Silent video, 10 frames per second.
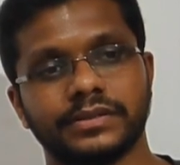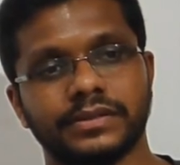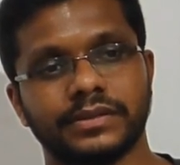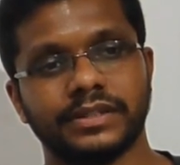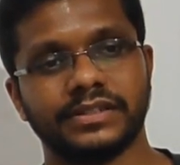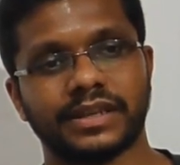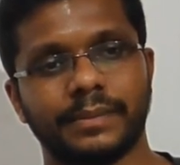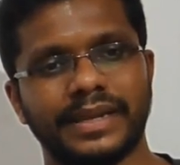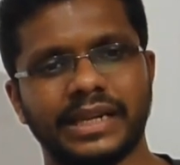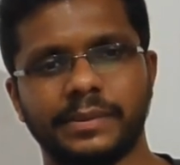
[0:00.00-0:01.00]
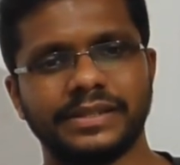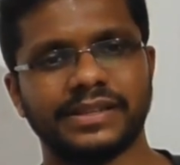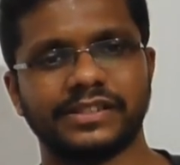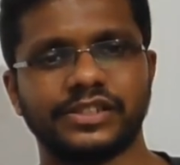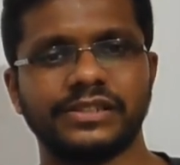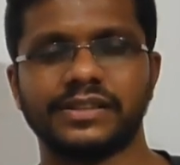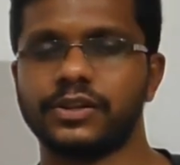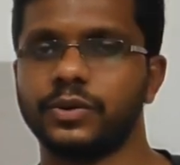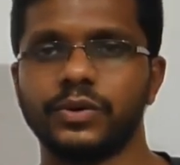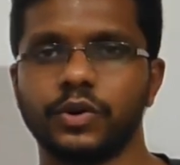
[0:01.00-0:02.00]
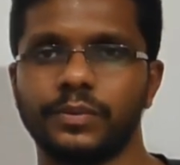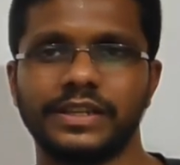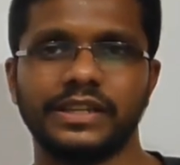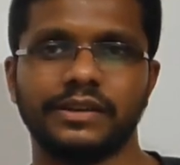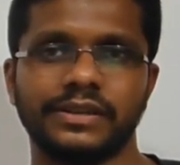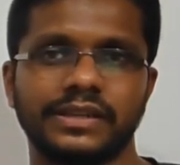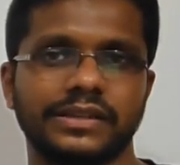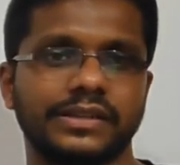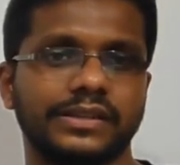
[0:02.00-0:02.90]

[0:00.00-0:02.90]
these companion animal sanctuaries are not common in our